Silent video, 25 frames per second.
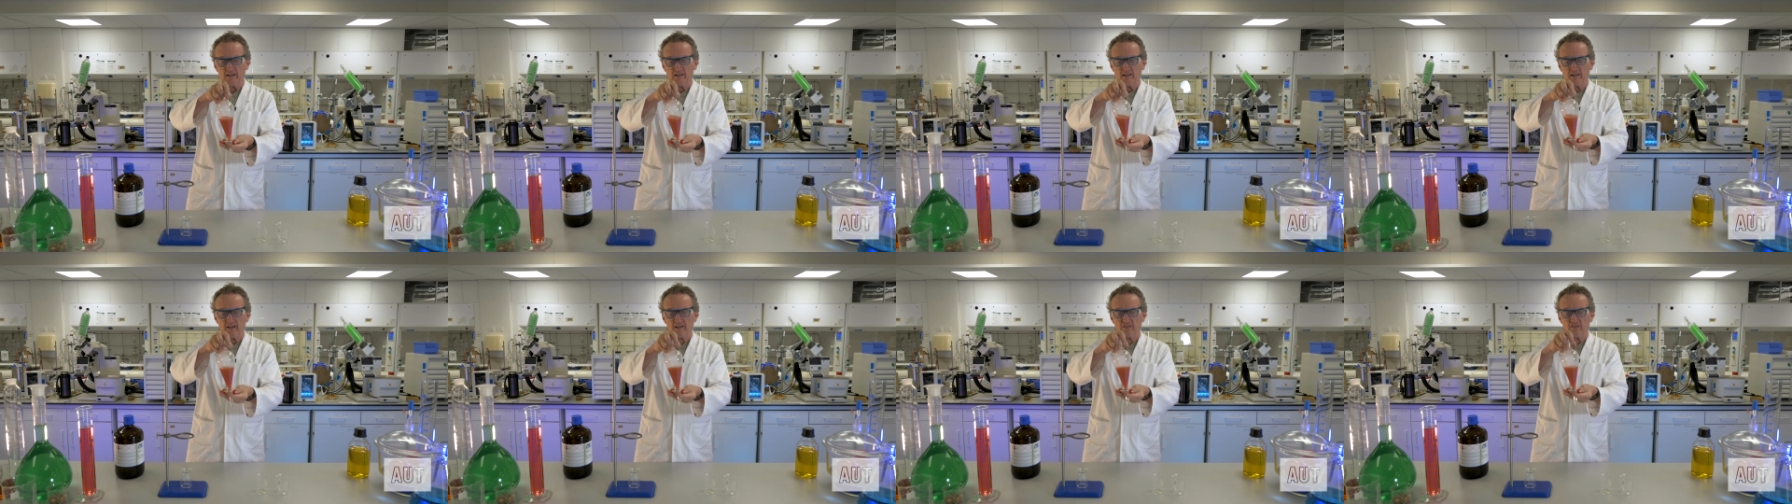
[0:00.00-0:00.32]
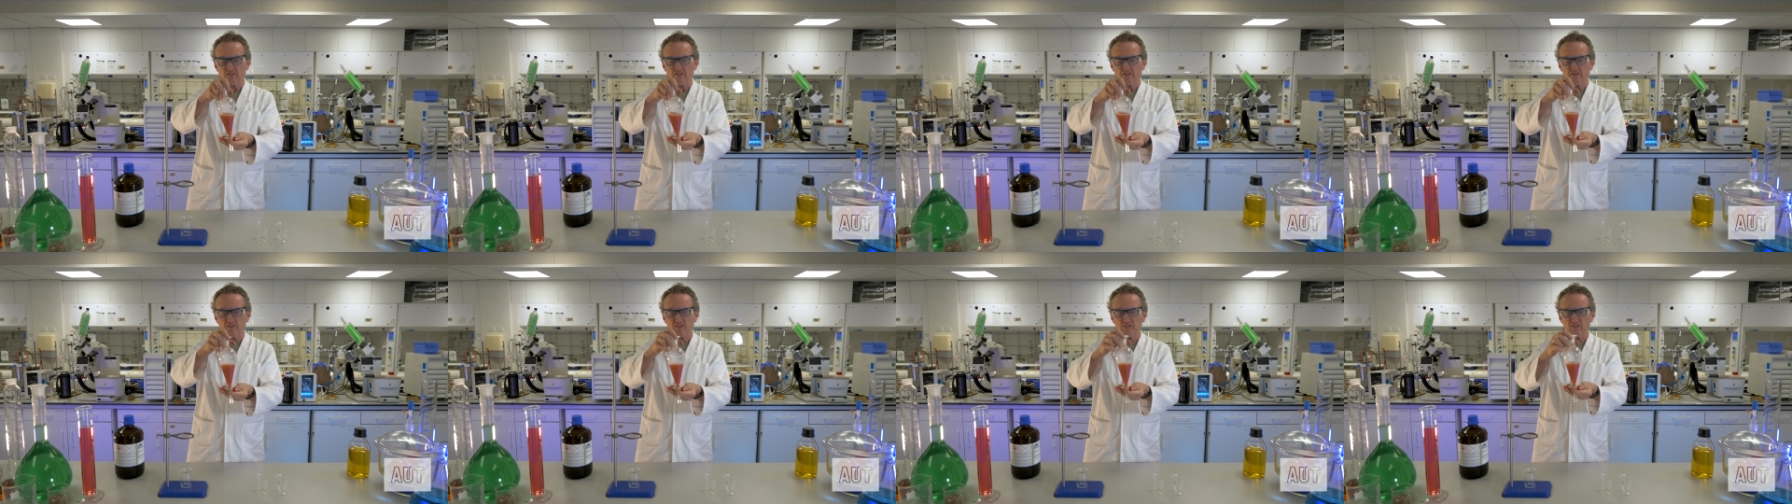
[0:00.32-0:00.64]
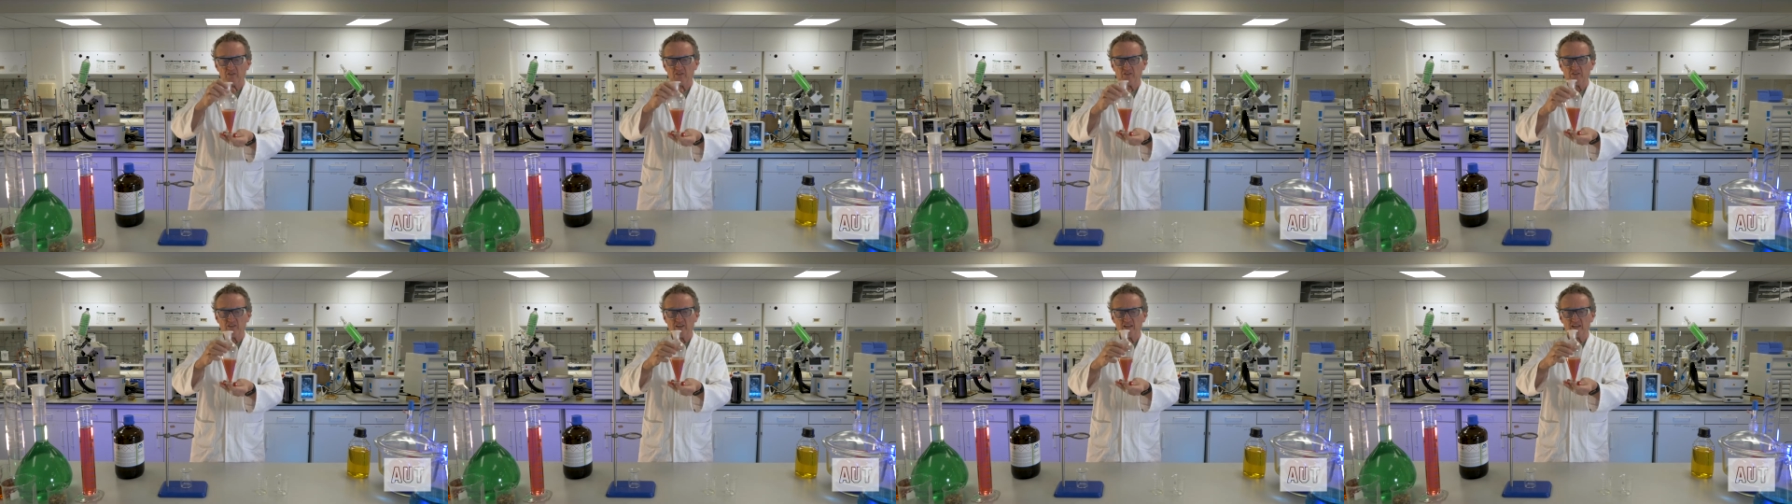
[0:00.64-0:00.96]
let's
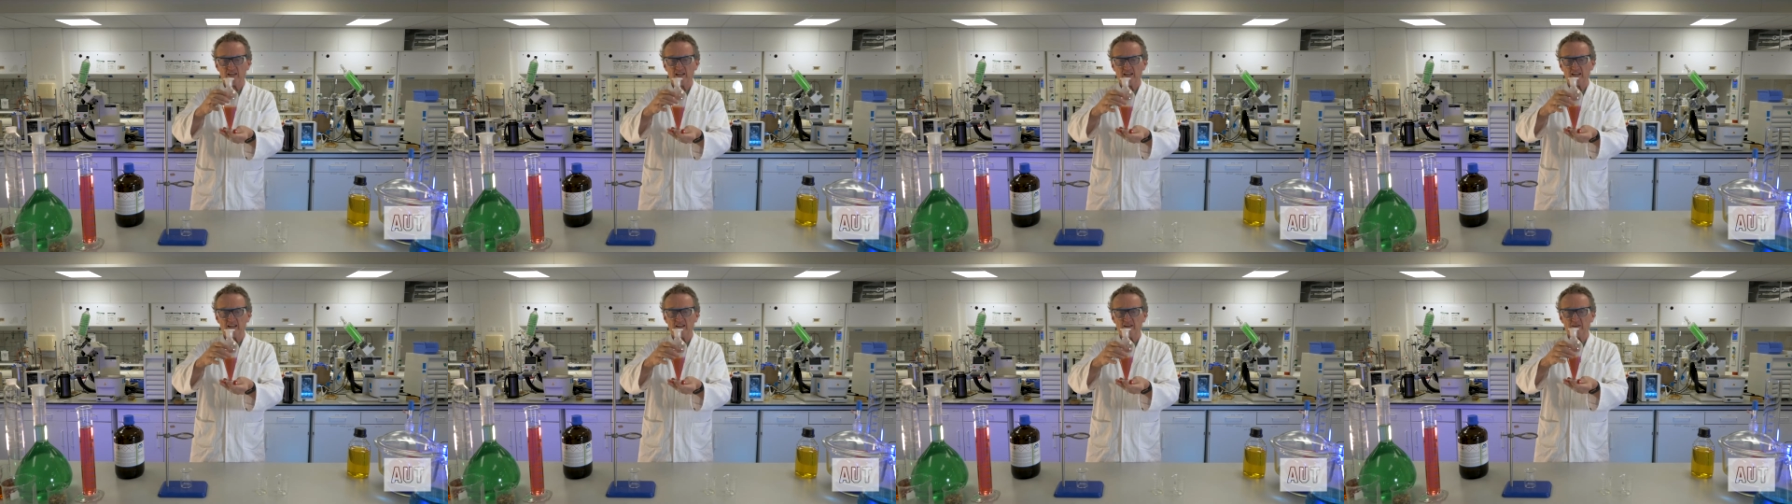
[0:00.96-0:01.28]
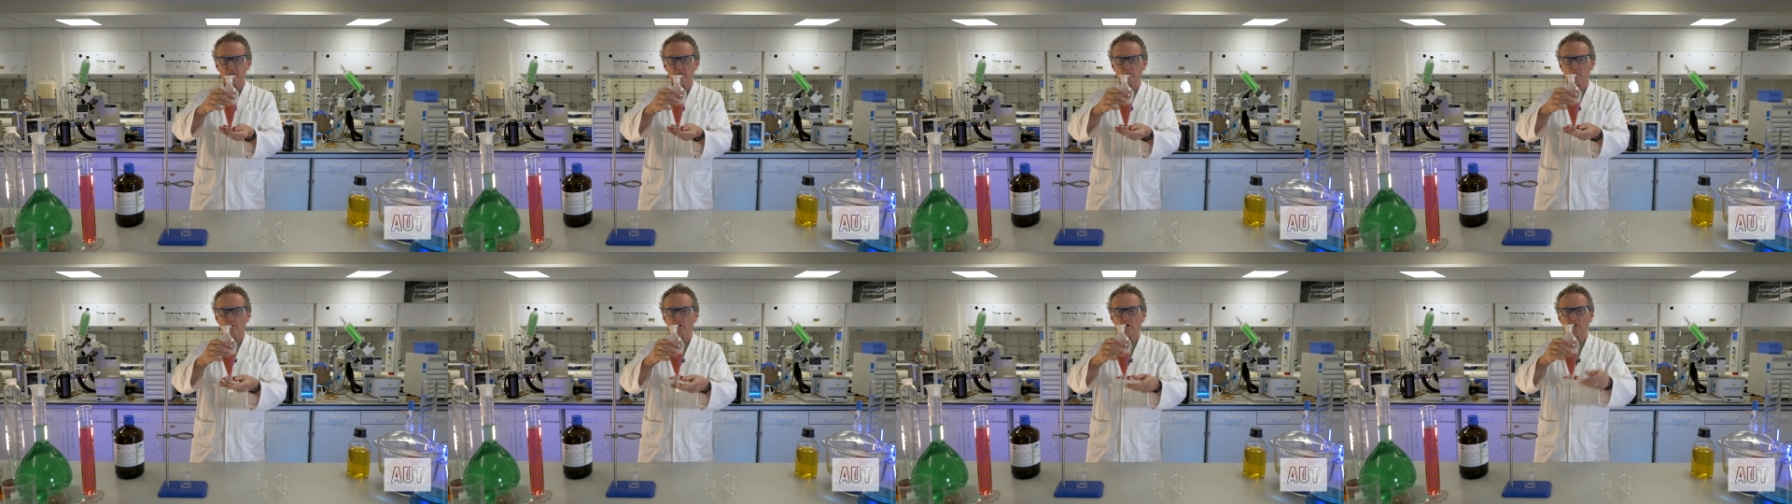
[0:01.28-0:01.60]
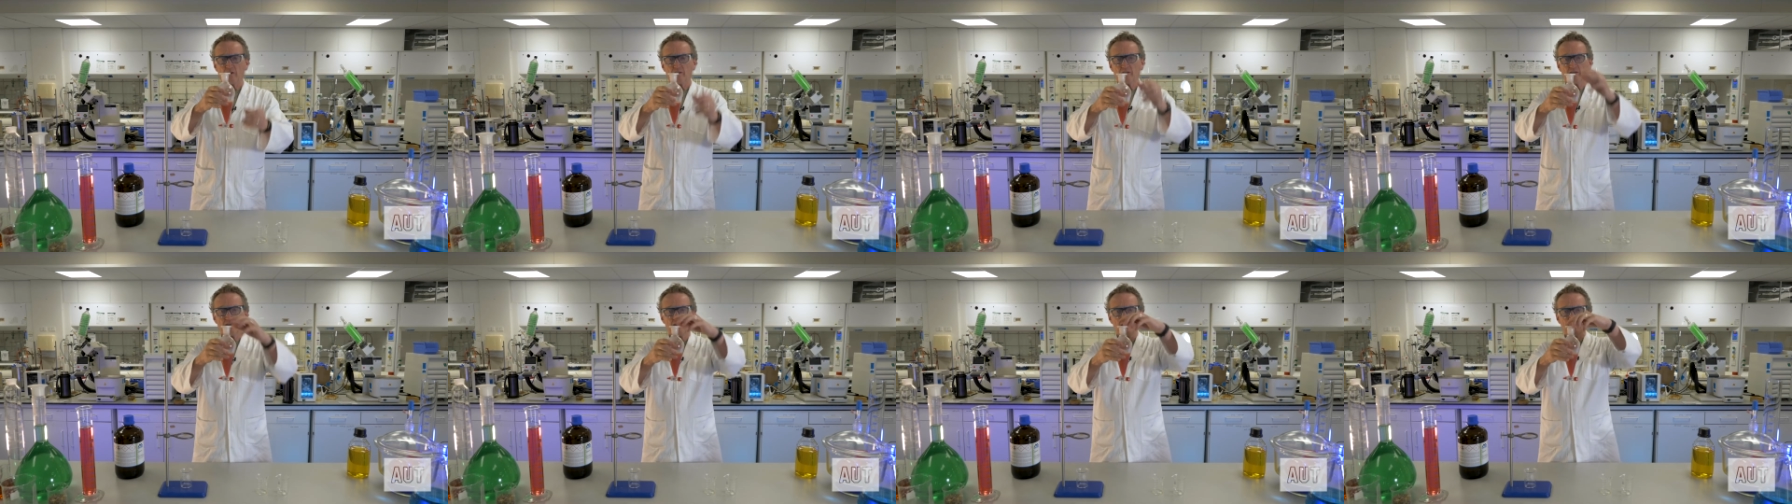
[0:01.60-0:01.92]
see
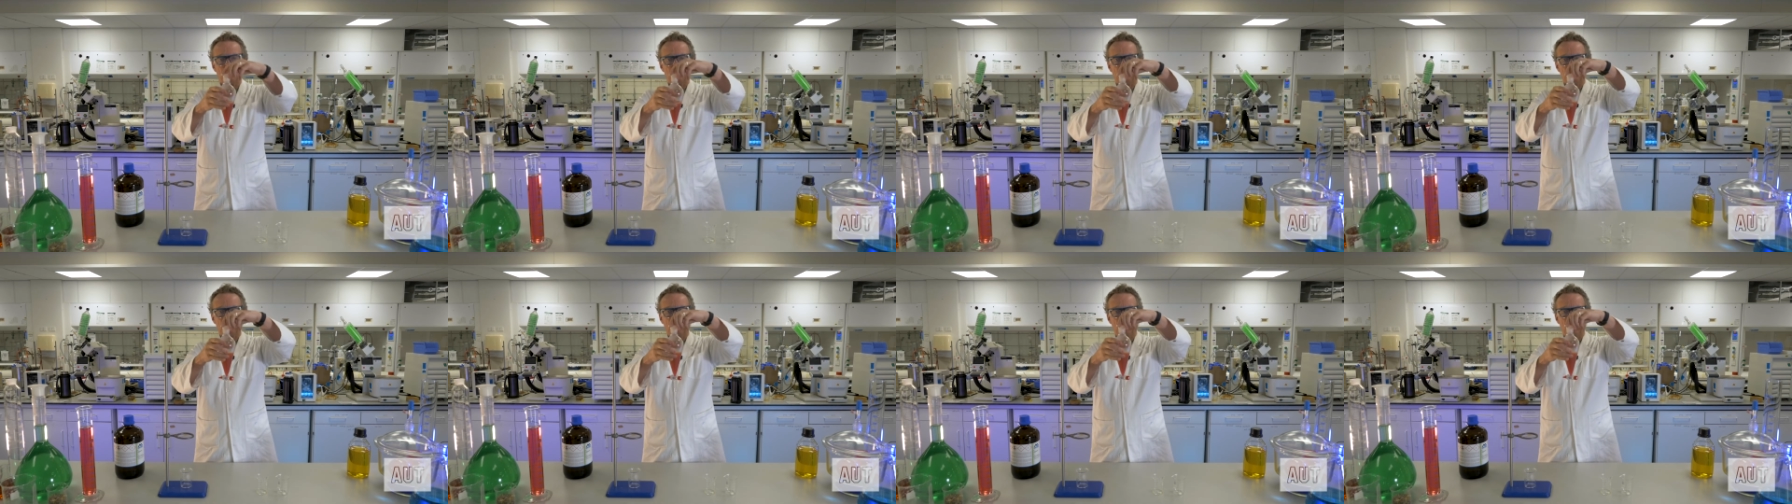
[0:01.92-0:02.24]
what now